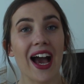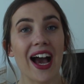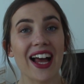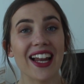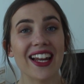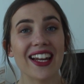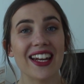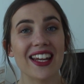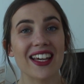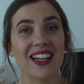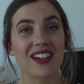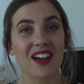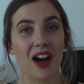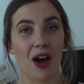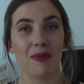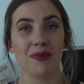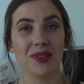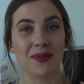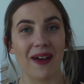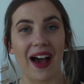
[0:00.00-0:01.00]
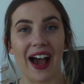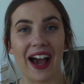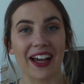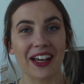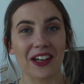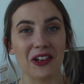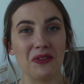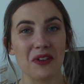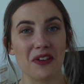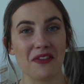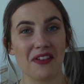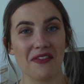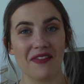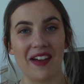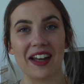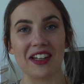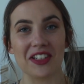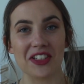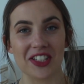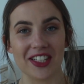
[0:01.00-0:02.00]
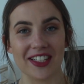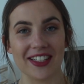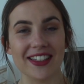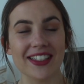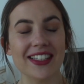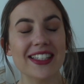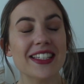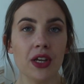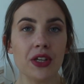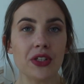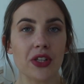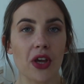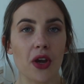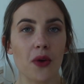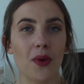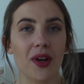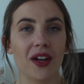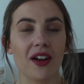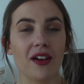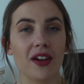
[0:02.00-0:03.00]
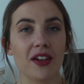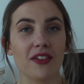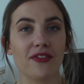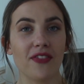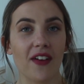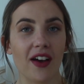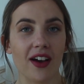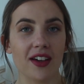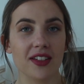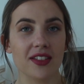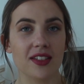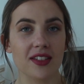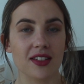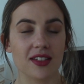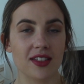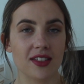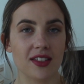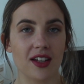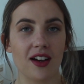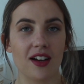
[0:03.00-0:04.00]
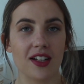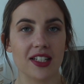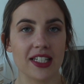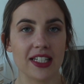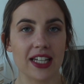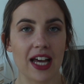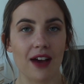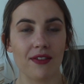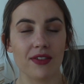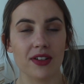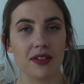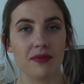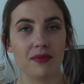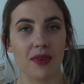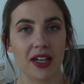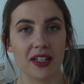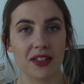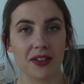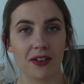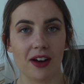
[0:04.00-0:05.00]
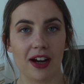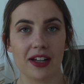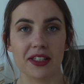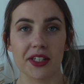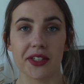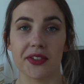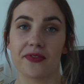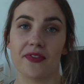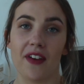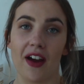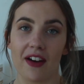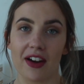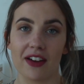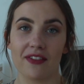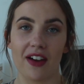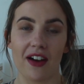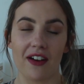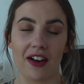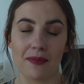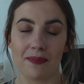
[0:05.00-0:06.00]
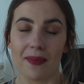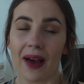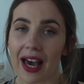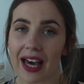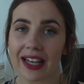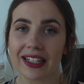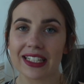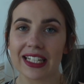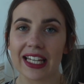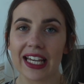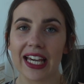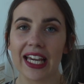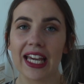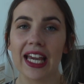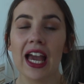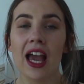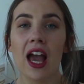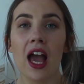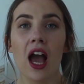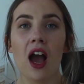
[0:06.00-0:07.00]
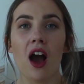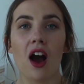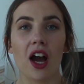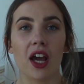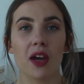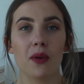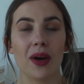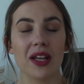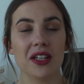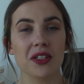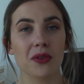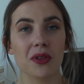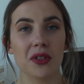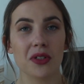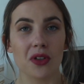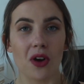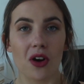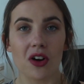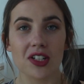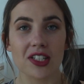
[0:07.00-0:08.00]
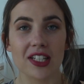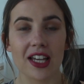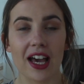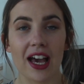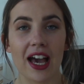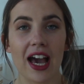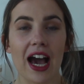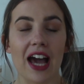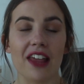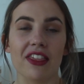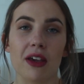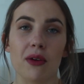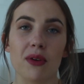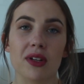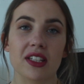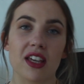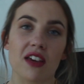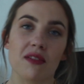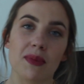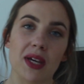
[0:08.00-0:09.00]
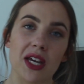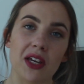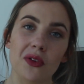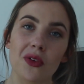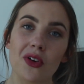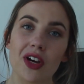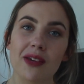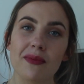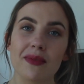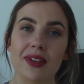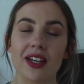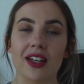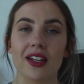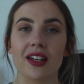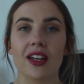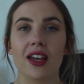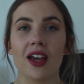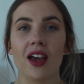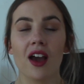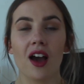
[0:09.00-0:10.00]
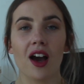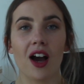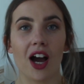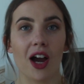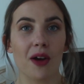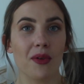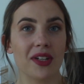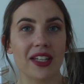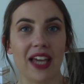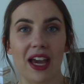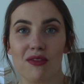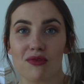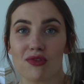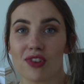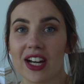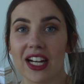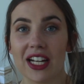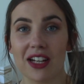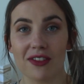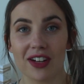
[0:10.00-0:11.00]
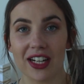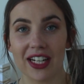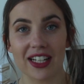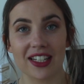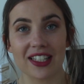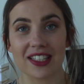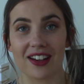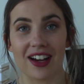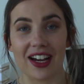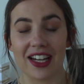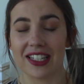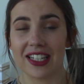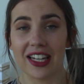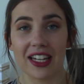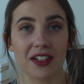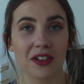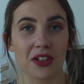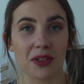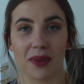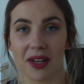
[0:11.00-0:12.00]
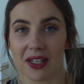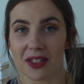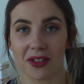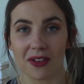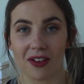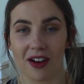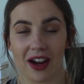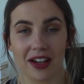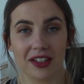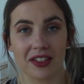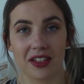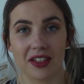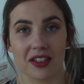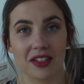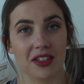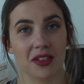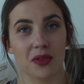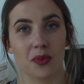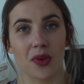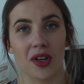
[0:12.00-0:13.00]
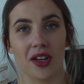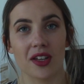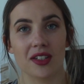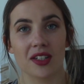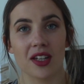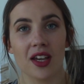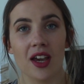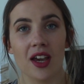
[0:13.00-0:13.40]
and it comes back with a vengeance. So when I first started having my psoriasis very badly, I went to a doctor and they would give me an ointment. I would get really excited because my psoriasis would